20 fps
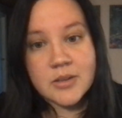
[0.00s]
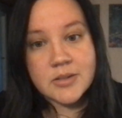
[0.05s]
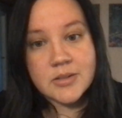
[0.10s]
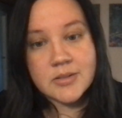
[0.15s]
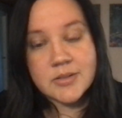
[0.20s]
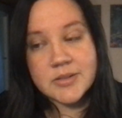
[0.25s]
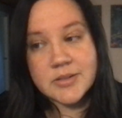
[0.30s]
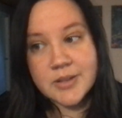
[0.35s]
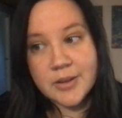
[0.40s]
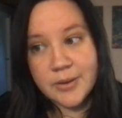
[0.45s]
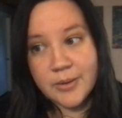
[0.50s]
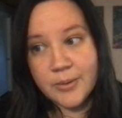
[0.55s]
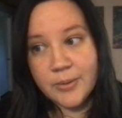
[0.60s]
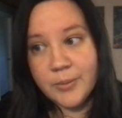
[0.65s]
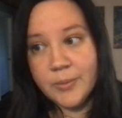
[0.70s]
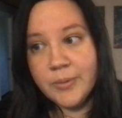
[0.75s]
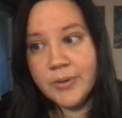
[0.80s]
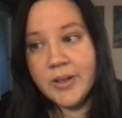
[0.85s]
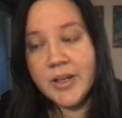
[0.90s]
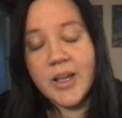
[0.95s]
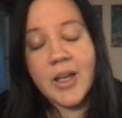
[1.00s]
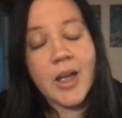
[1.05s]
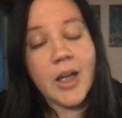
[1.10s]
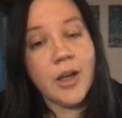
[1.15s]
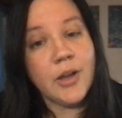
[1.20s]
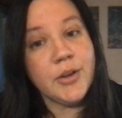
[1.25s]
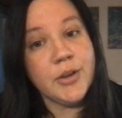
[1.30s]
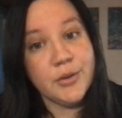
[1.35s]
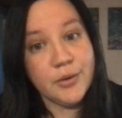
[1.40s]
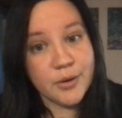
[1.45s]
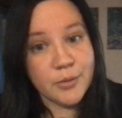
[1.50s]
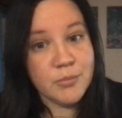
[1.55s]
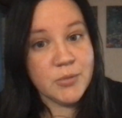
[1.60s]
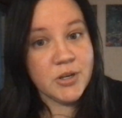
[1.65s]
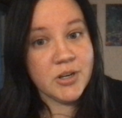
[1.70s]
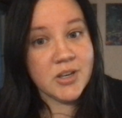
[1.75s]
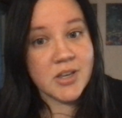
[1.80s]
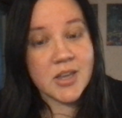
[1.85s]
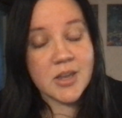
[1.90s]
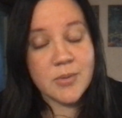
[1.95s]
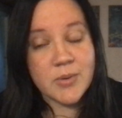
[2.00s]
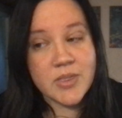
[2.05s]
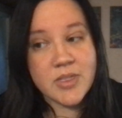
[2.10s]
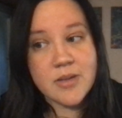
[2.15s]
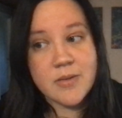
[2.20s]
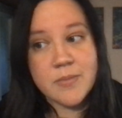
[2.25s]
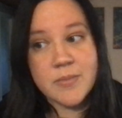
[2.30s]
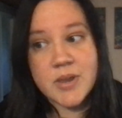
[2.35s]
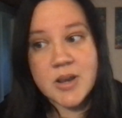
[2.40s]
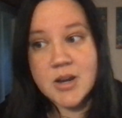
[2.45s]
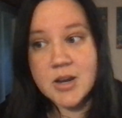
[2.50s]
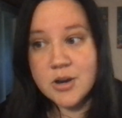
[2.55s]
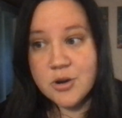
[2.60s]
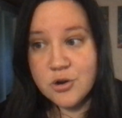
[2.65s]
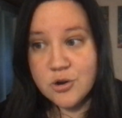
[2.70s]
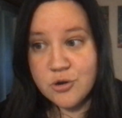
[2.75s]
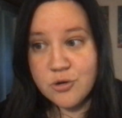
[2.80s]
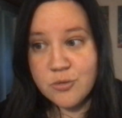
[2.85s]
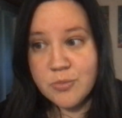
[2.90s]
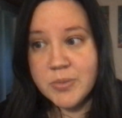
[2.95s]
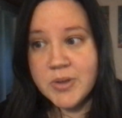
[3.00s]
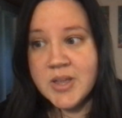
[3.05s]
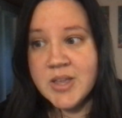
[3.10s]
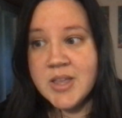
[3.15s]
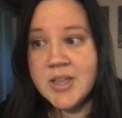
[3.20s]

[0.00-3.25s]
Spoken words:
So, how you communicate with them in a group.